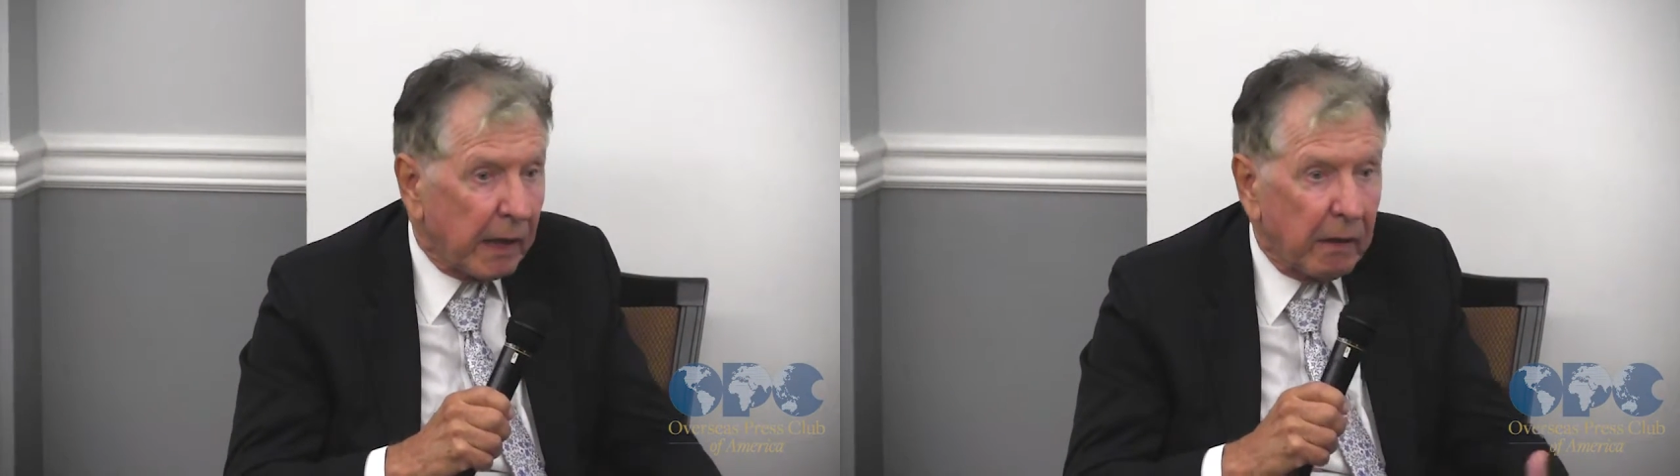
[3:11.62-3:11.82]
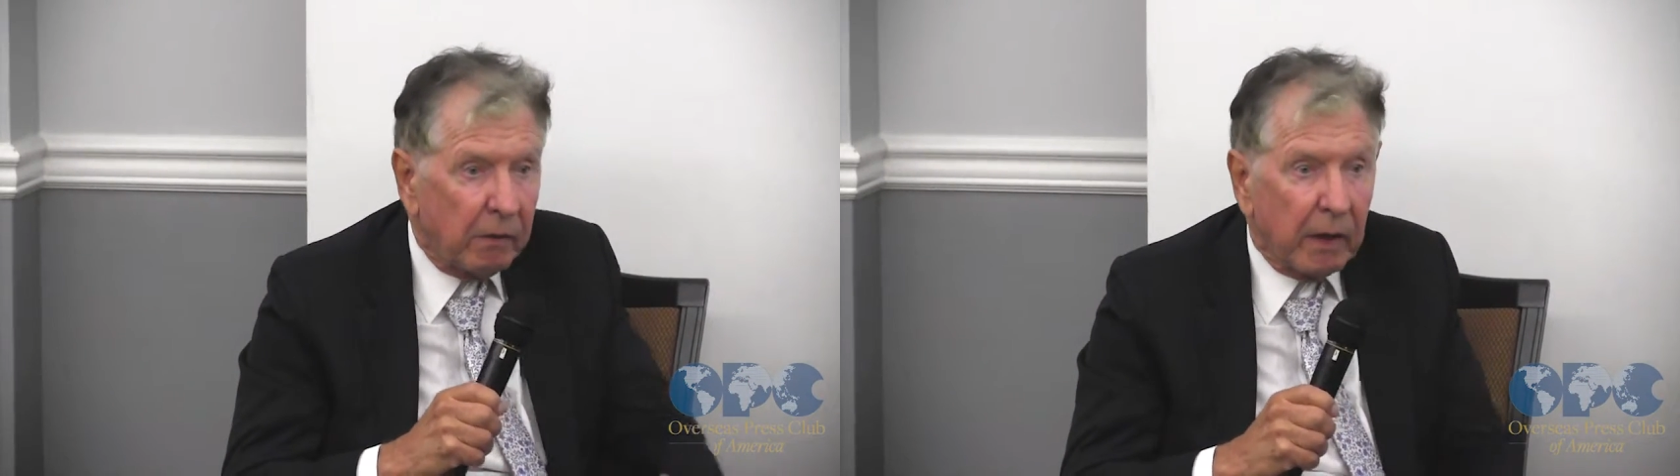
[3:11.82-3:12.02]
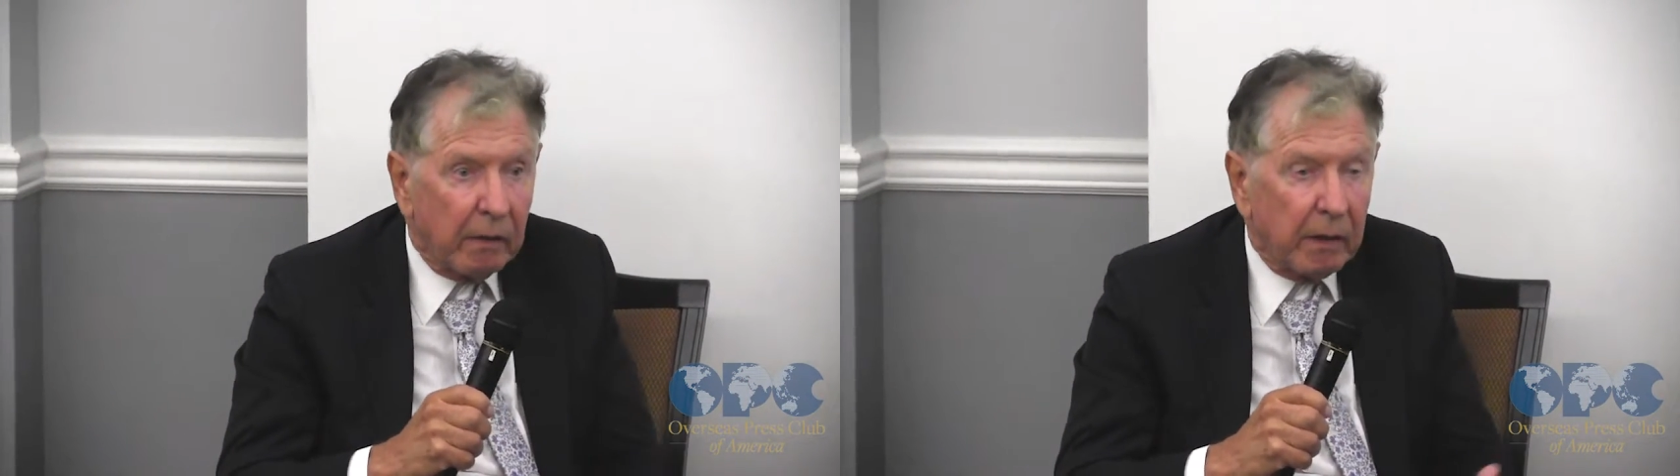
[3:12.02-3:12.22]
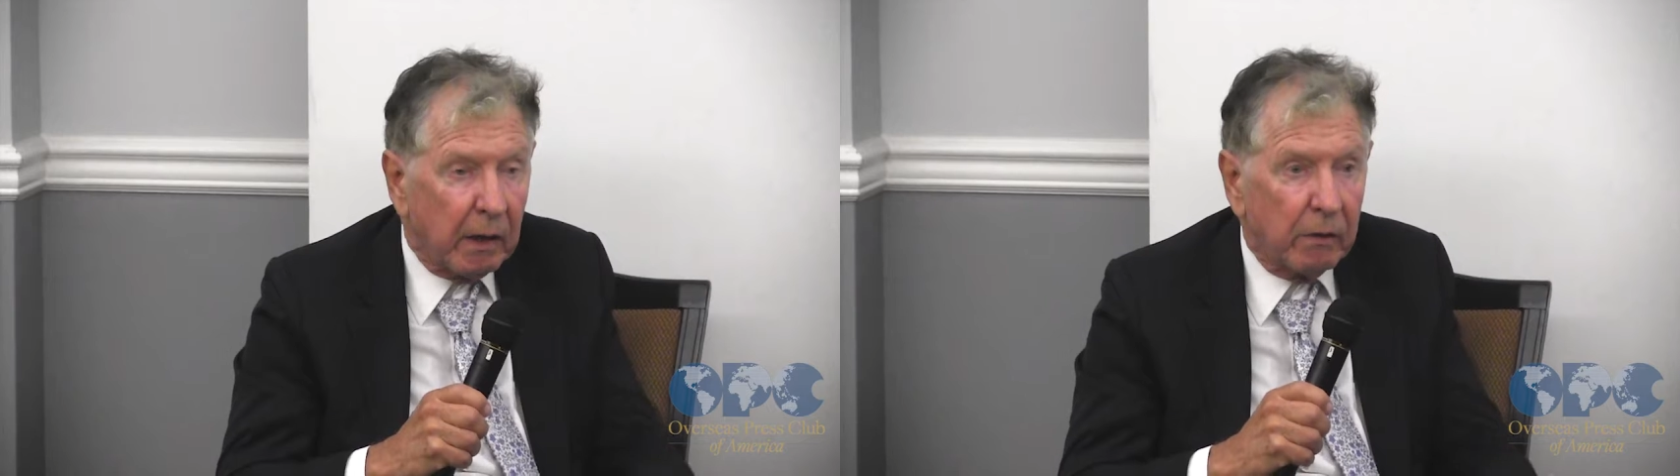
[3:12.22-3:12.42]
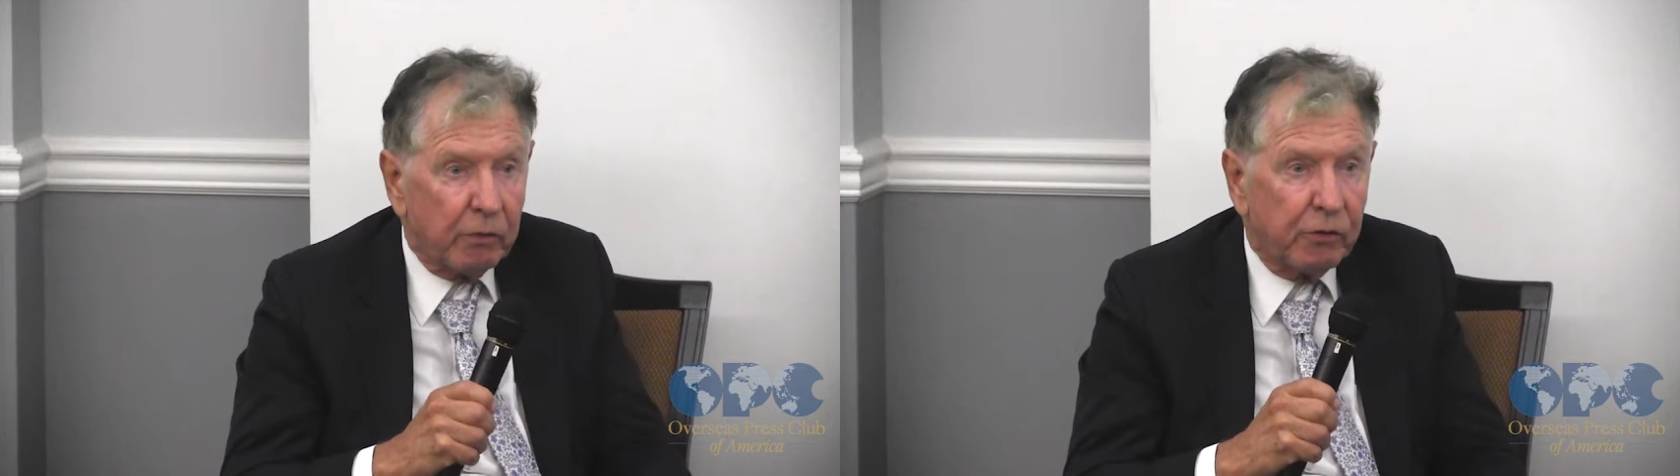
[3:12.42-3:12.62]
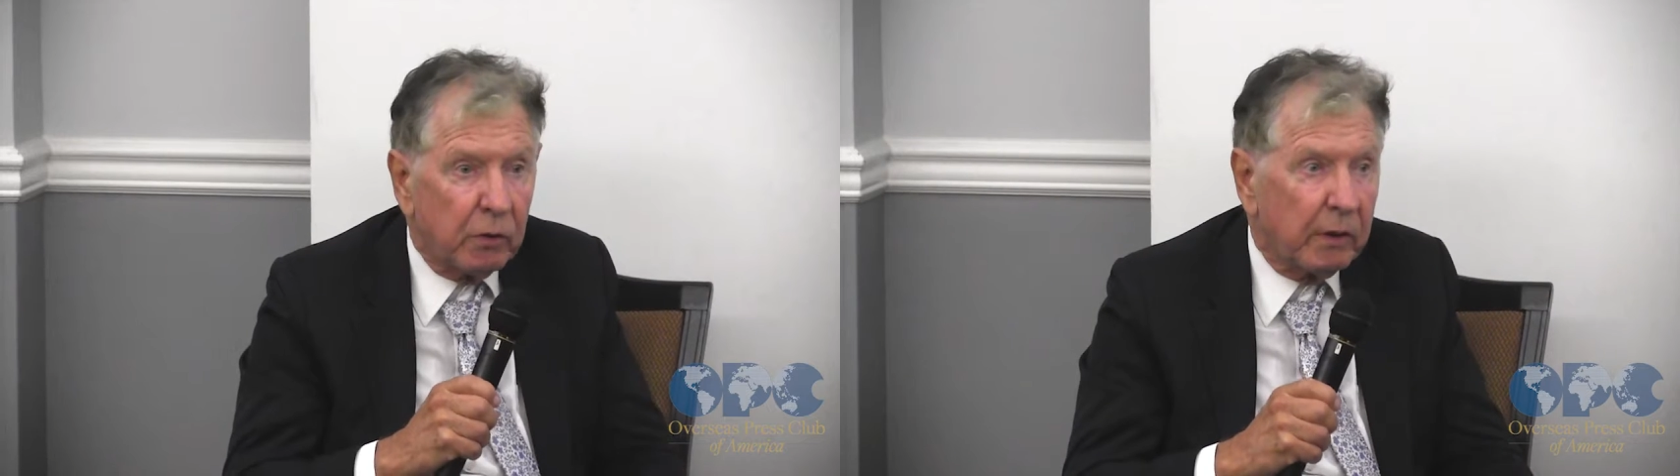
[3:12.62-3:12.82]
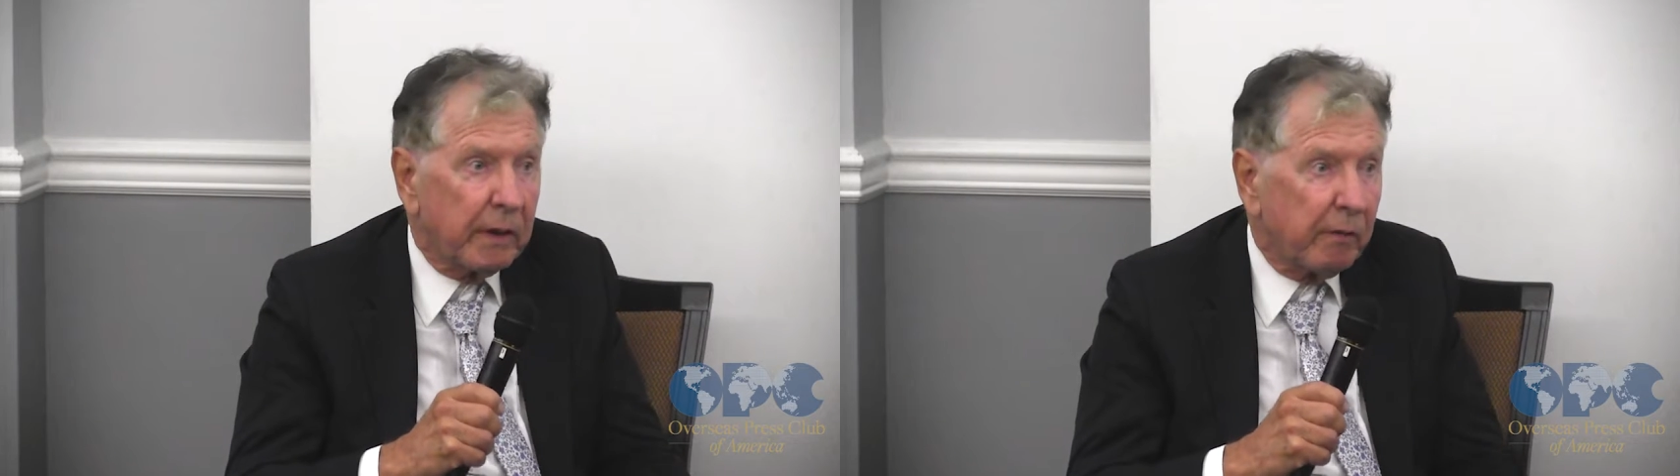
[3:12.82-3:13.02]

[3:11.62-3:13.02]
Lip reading: how should a